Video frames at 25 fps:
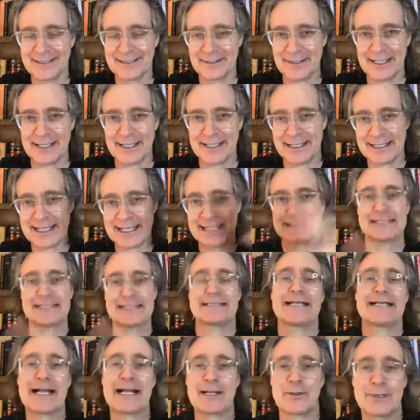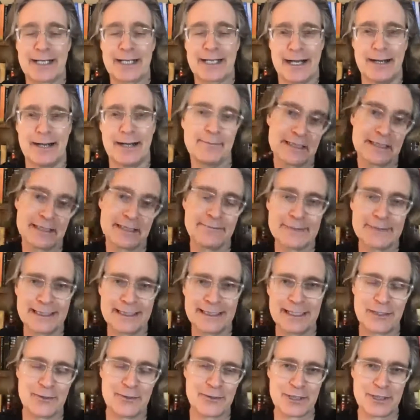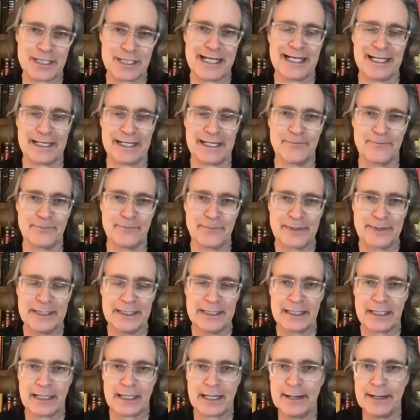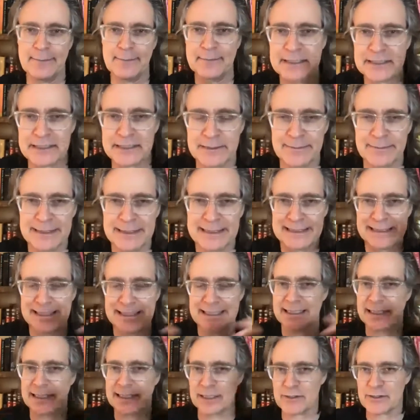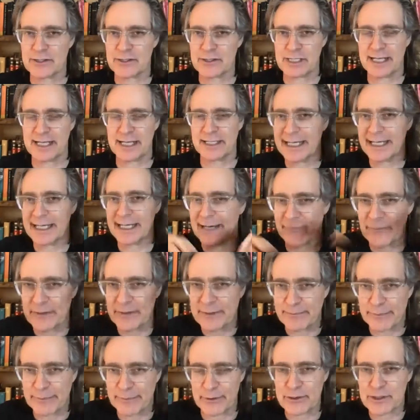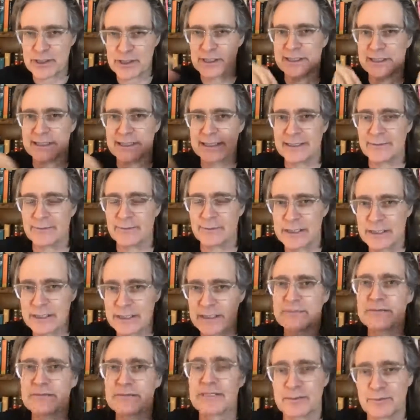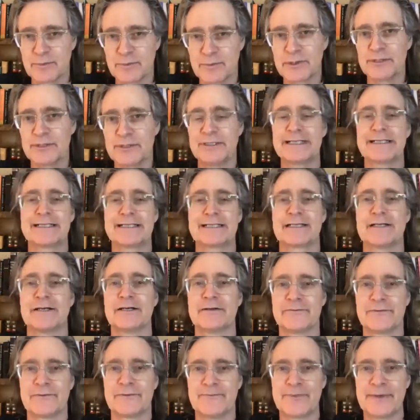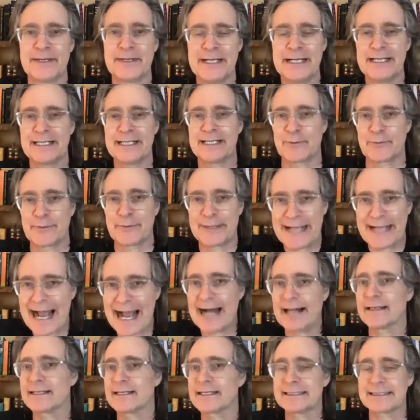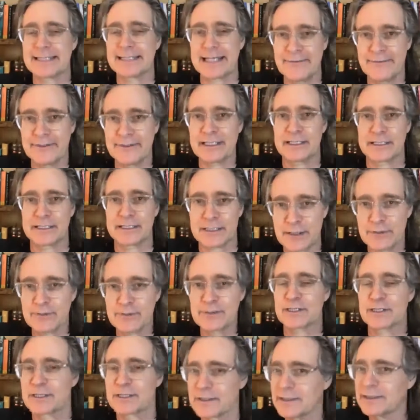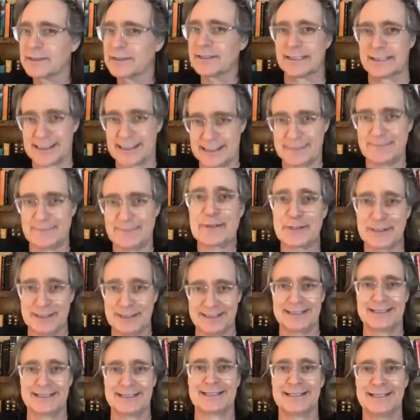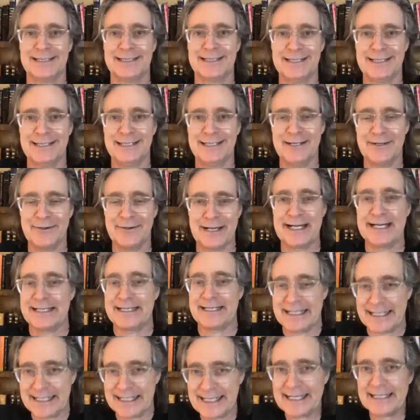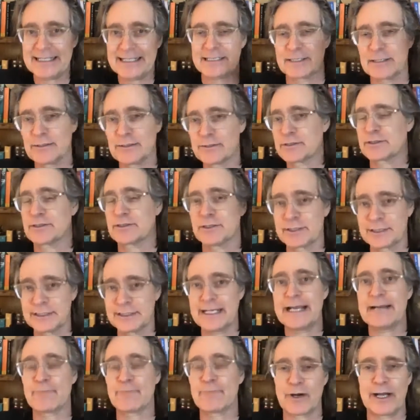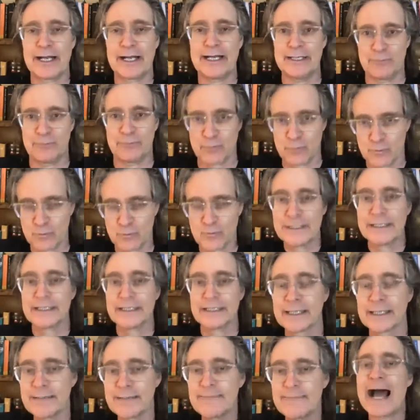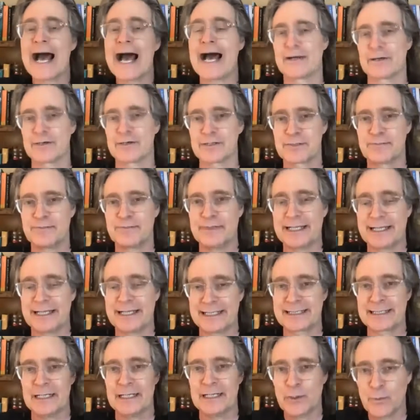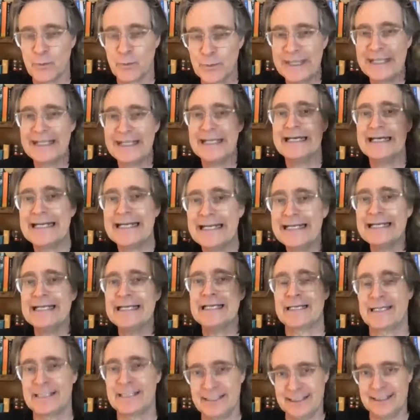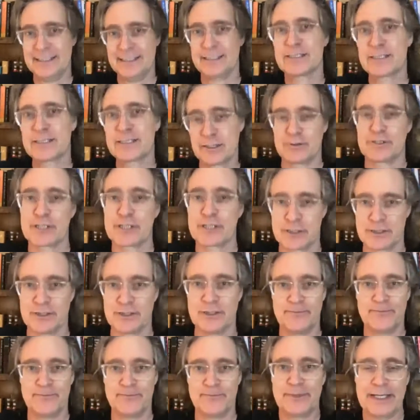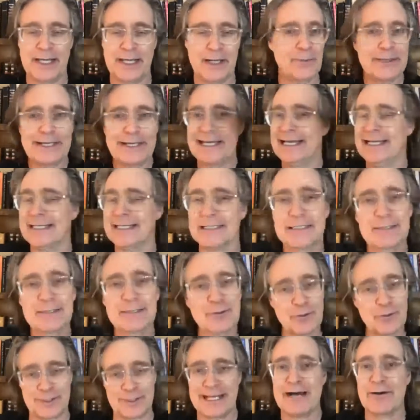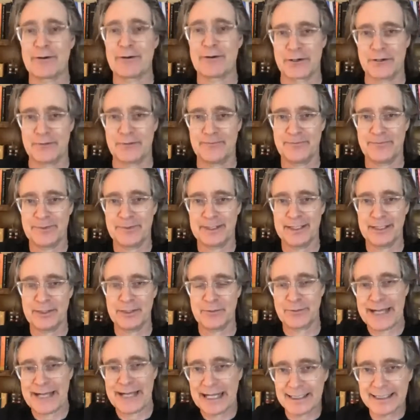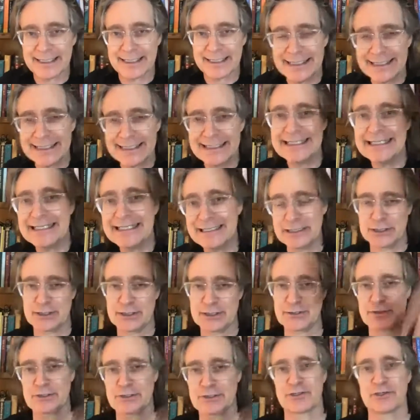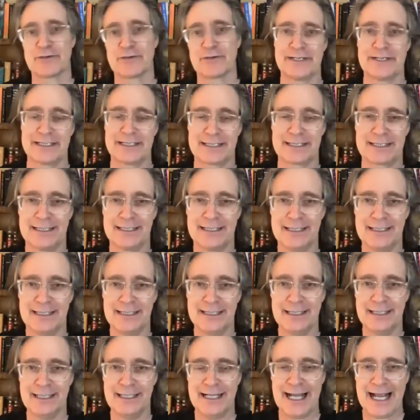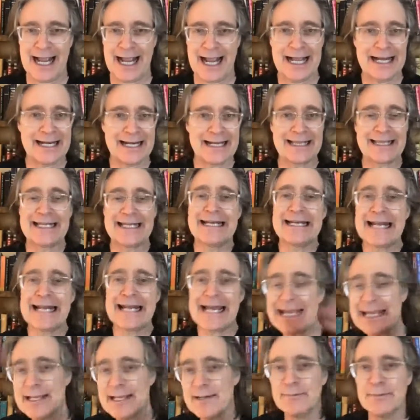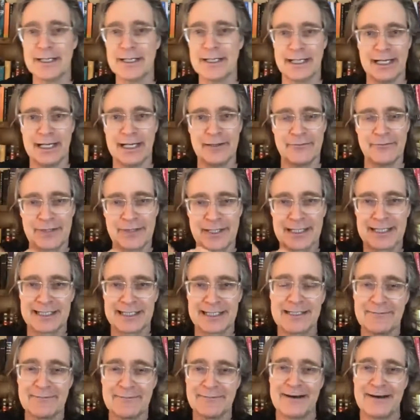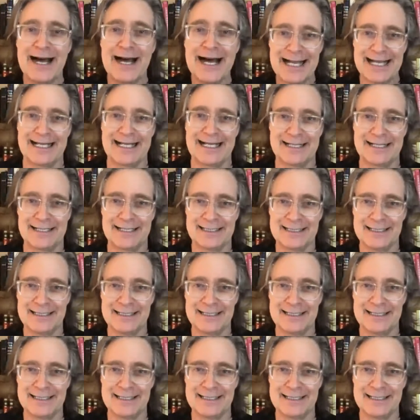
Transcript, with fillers: right? And that's exactly what communism didn't understand. Communism didn't understand that every person's an irreducible unique self, that reality is having a Sochital experience, right? And that getting Sochital's name right really matters because we need Sochital and we can't do it without her. Reality needs your service. And the name of the divine